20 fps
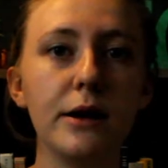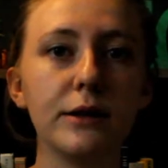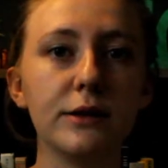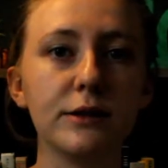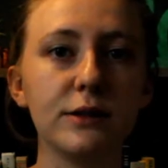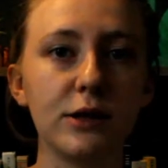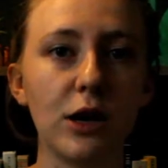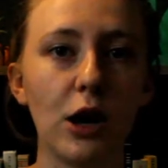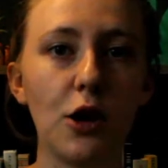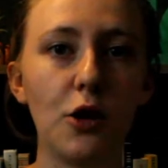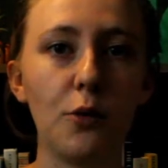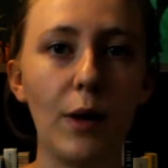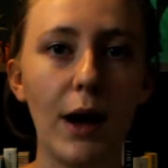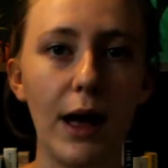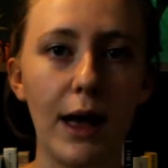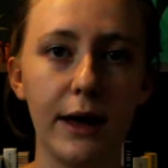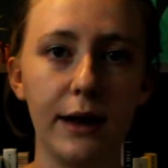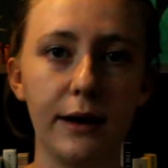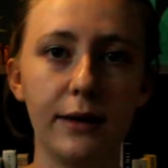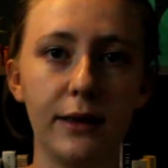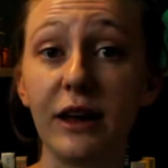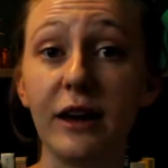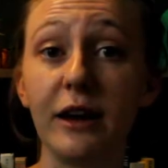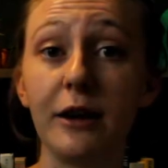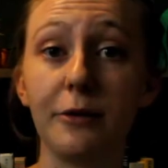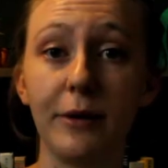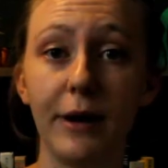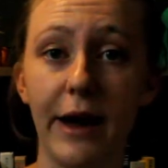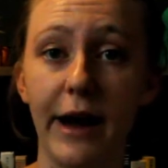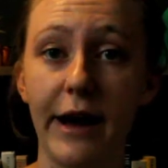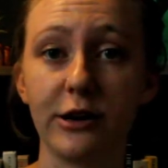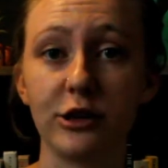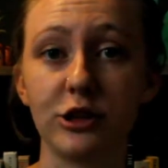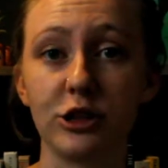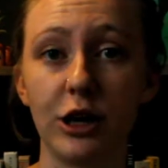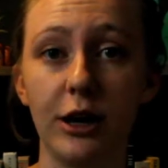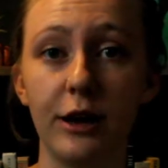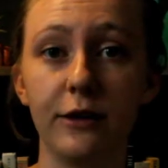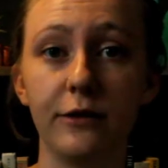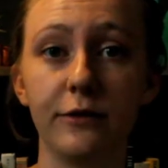So when a
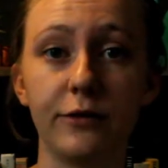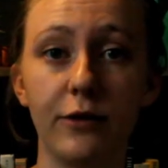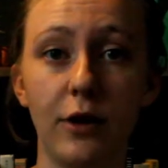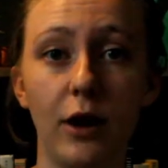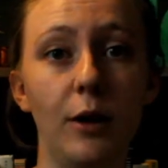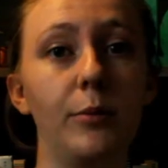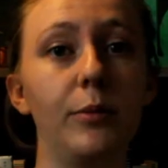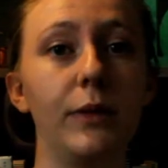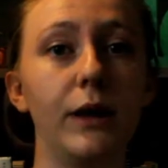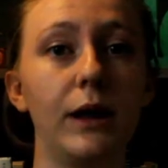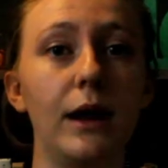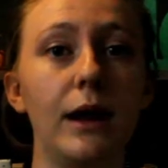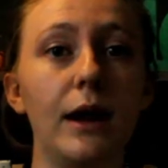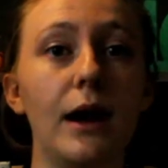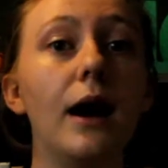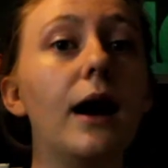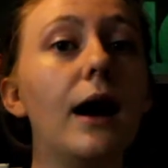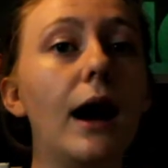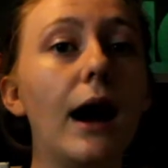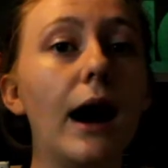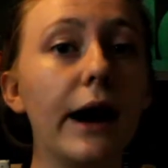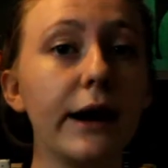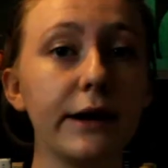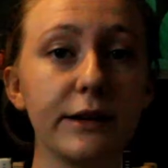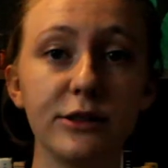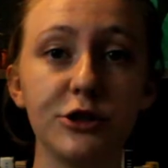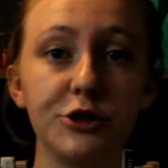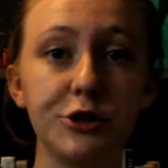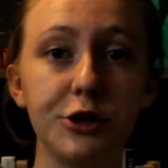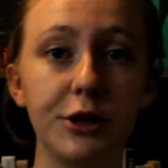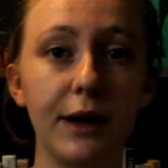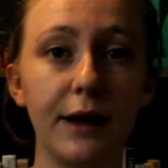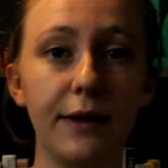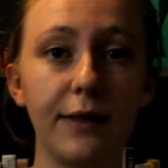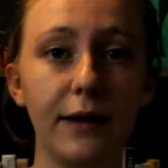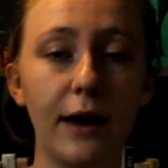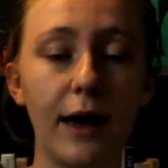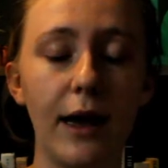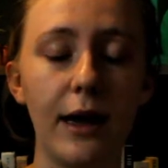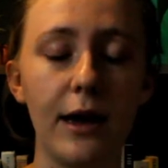reaction from the oxygen
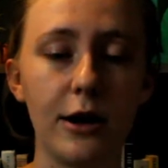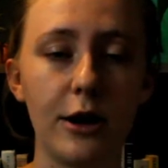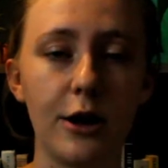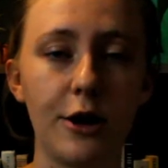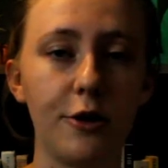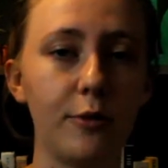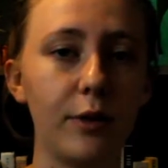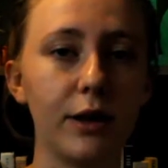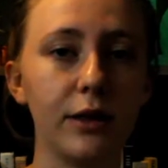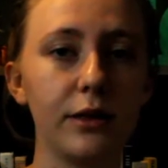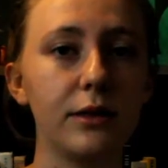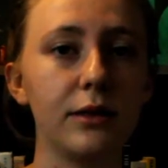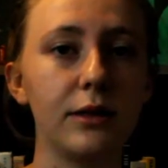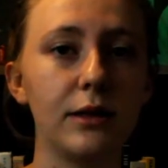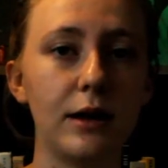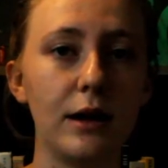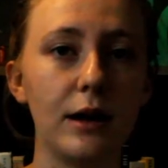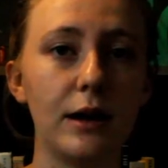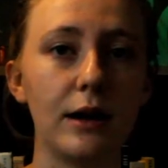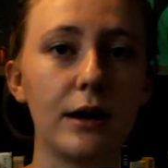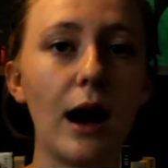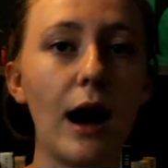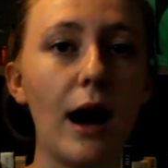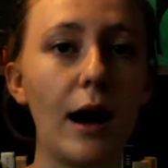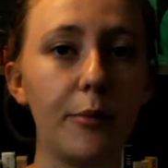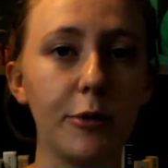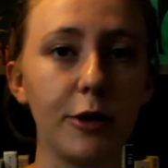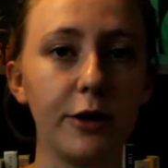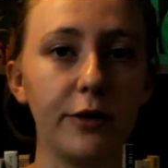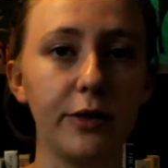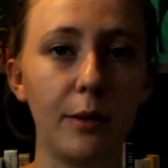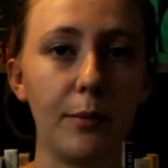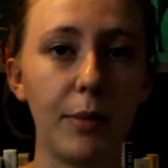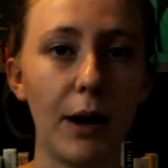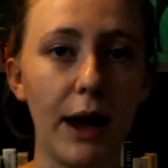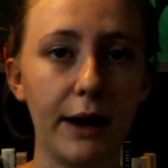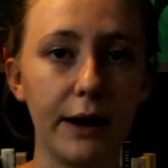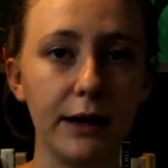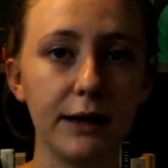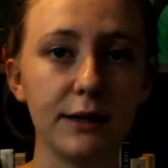in the air with the copper in the
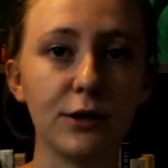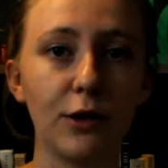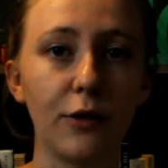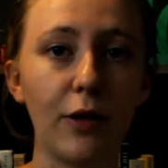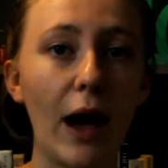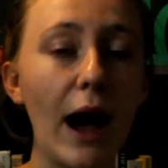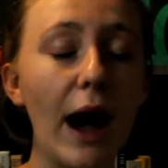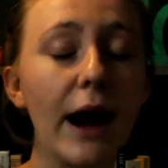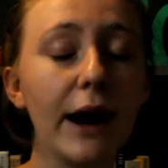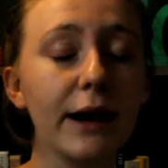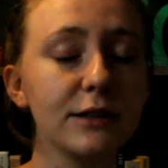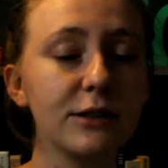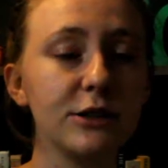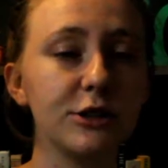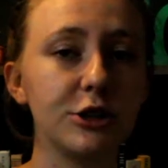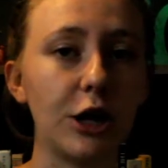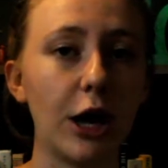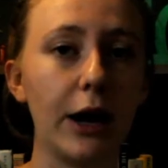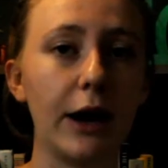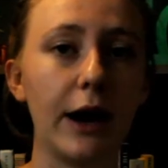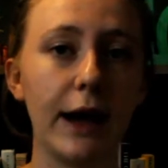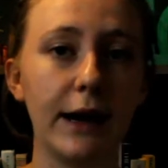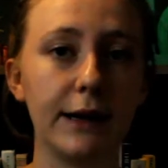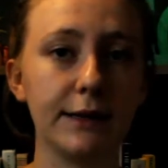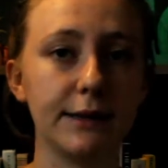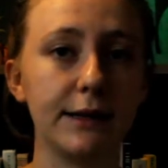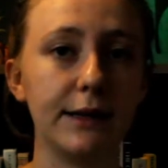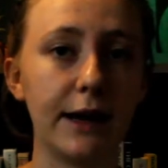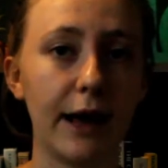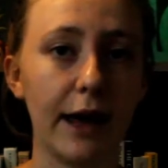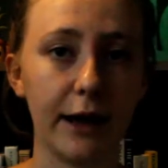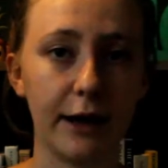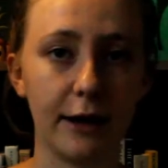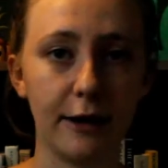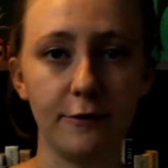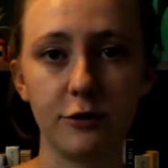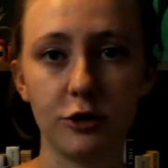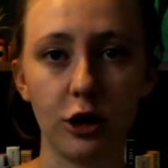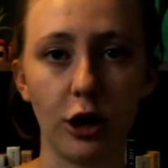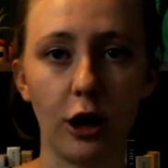penny. So the oxygen has a
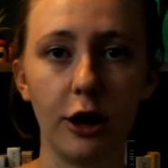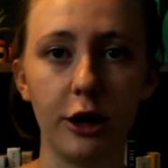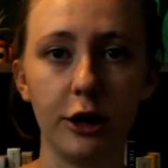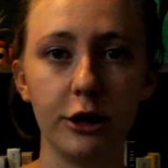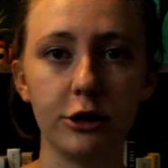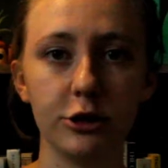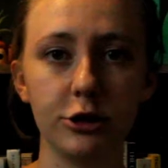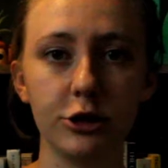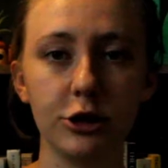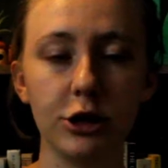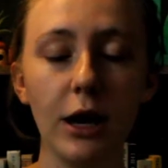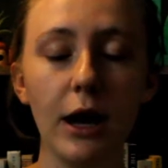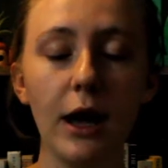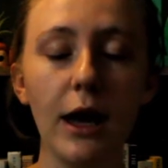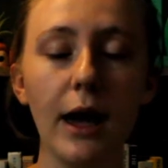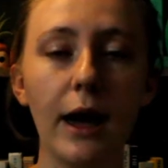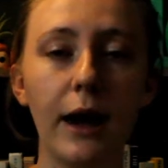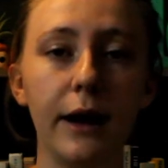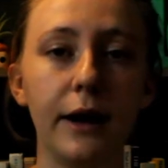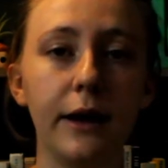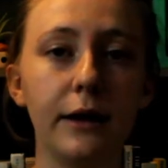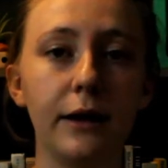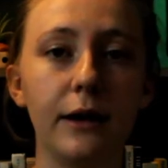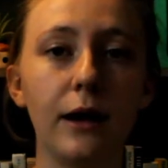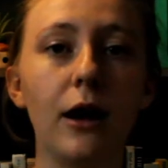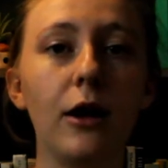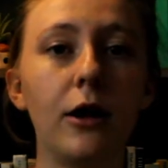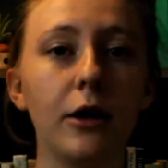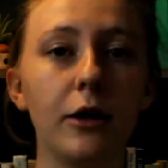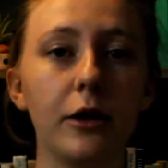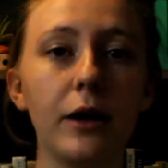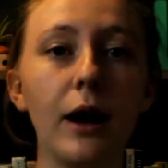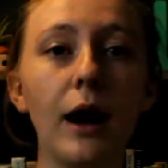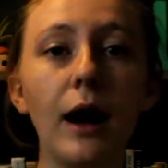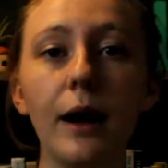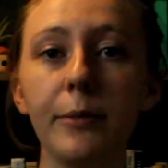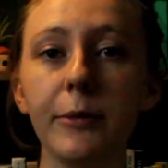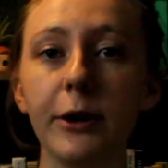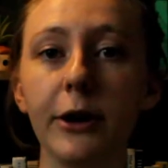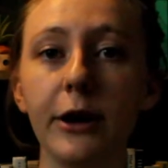negative charge and our
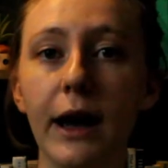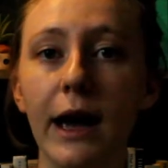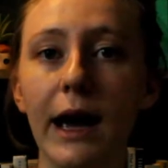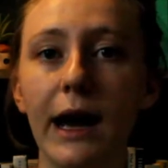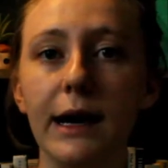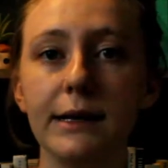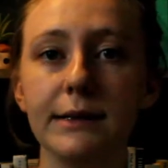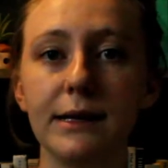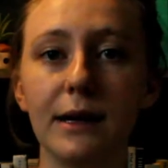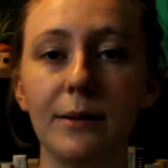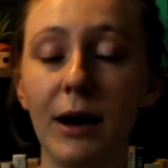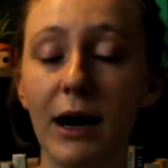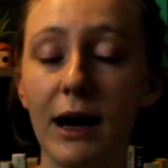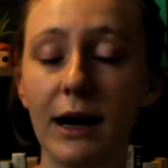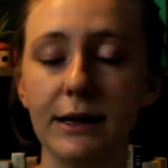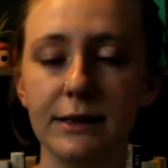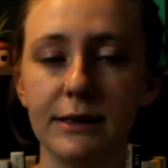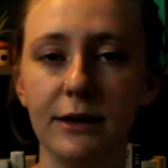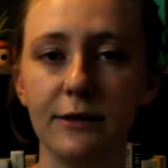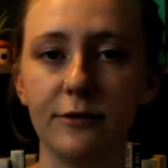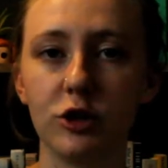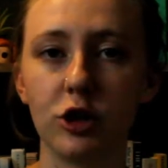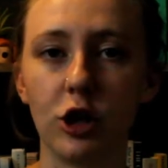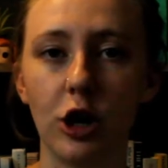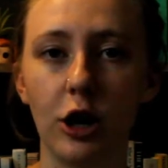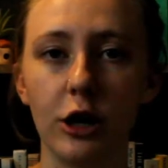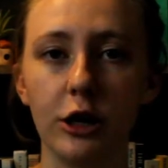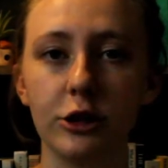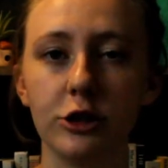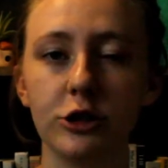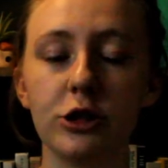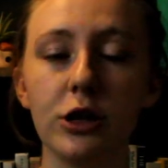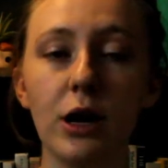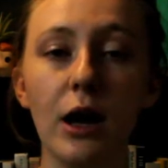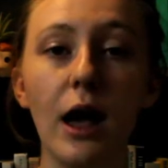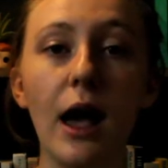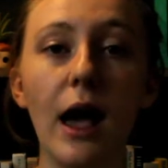copper has a positive charge.